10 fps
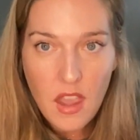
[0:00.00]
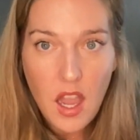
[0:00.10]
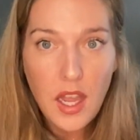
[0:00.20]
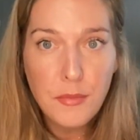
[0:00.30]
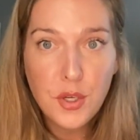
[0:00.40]

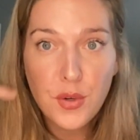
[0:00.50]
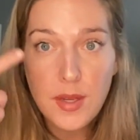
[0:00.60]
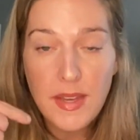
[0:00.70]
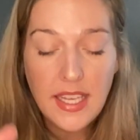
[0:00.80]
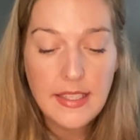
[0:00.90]
um,
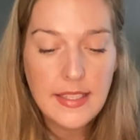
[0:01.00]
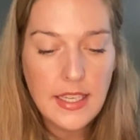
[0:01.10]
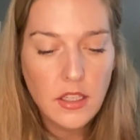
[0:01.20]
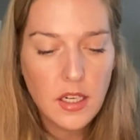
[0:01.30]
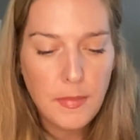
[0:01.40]
creamy
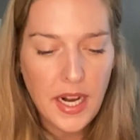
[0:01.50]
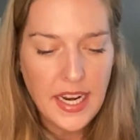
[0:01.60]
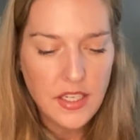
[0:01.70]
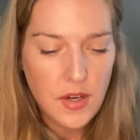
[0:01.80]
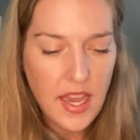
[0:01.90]
concealer, but I
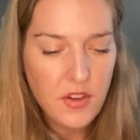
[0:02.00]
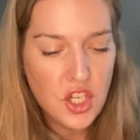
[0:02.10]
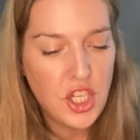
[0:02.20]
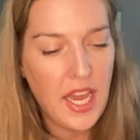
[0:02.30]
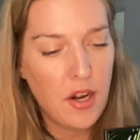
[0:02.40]
don't have a
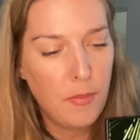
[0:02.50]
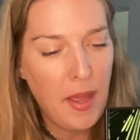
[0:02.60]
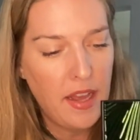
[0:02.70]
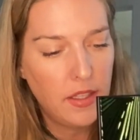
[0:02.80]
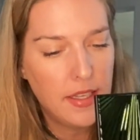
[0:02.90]
shadow
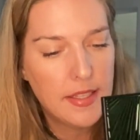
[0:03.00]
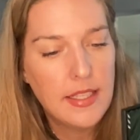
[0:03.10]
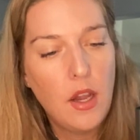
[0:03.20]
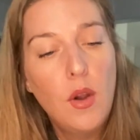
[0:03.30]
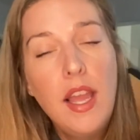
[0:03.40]
palette.
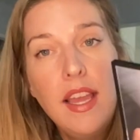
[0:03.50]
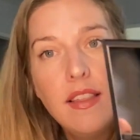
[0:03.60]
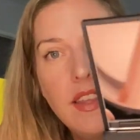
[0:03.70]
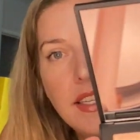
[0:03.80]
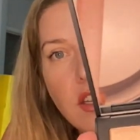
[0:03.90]
So
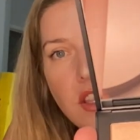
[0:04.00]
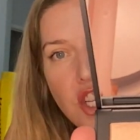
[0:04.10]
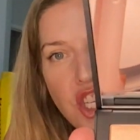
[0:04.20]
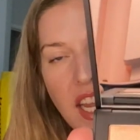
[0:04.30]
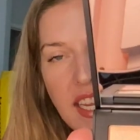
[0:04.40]
these are the
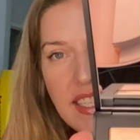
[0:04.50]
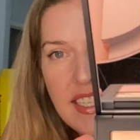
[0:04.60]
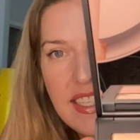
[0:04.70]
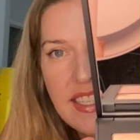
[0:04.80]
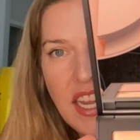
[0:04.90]
shades
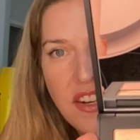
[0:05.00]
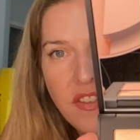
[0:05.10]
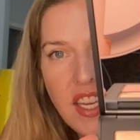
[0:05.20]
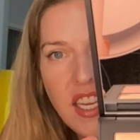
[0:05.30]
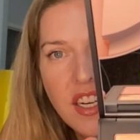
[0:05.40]
inside of
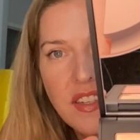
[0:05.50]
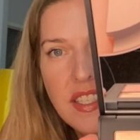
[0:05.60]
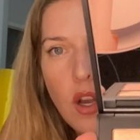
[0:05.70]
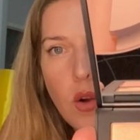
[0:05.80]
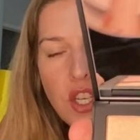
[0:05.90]
here.
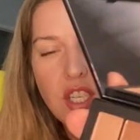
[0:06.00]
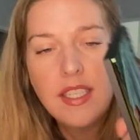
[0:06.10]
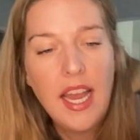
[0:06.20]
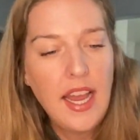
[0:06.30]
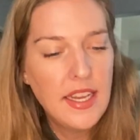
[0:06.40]
So it just
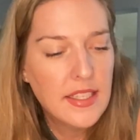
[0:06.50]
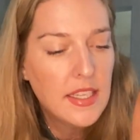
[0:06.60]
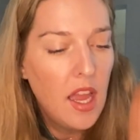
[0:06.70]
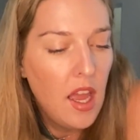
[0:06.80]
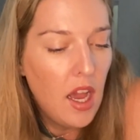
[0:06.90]
has
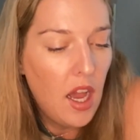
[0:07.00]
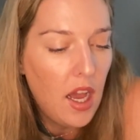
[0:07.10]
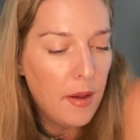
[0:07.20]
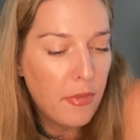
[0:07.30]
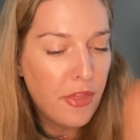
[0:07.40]

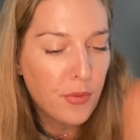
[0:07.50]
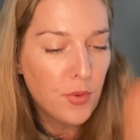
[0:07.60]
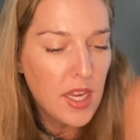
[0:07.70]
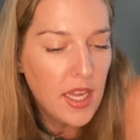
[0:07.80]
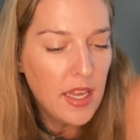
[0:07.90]
um,
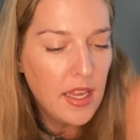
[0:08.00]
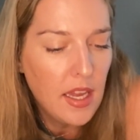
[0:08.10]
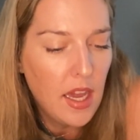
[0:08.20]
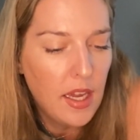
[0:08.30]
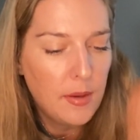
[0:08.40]
three
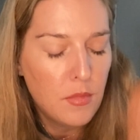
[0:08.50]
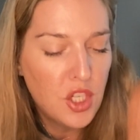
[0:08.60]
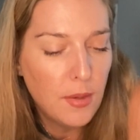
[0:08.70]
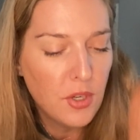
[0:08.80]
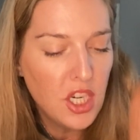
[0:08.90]
um,
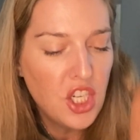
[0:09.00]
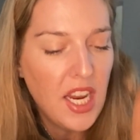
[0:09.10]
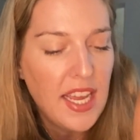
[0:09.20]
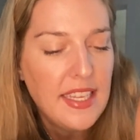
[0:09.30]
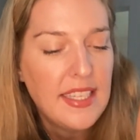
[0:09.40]
shimmery
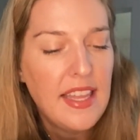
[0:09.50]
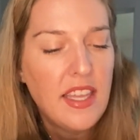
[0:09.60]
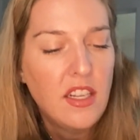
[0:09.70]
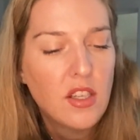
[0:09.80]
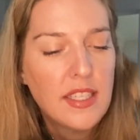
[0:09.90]
shades, and
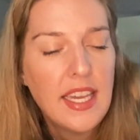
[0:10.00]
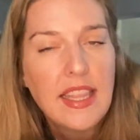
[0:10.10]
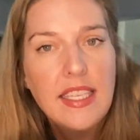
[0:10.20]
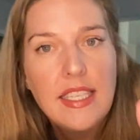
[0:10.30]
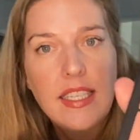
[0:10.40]
then it looks like
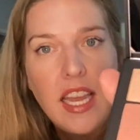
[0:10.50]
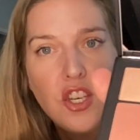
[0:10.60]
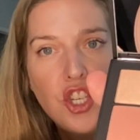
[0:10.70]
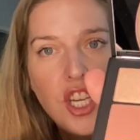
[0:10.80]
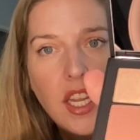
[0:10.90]
this is a
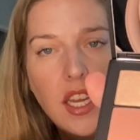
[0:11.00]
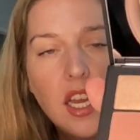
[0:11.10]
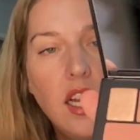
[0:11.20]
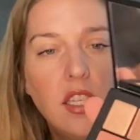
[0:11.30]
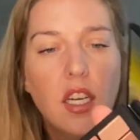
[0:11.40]
cheek
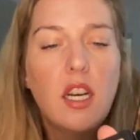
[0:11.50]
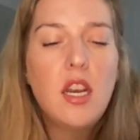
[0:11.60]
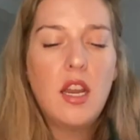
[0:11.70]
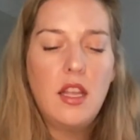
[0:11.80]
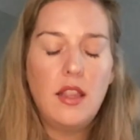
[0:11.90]
color.
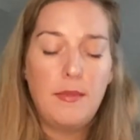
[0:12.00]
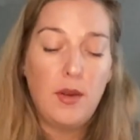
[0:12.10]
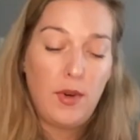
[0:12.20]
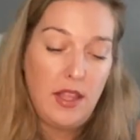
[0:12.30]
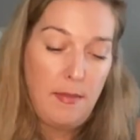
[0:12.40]
Let me
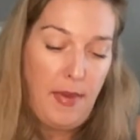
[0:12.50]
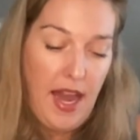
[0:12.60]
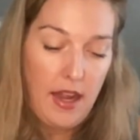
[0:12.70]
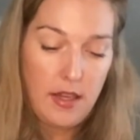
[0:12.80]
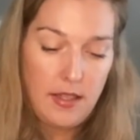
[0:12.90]
read the
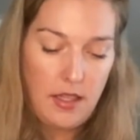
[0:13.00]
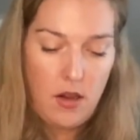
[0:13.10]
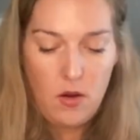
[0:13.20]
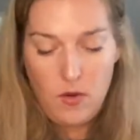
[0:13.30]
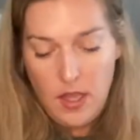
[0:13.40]
back.
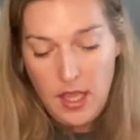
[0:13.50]
So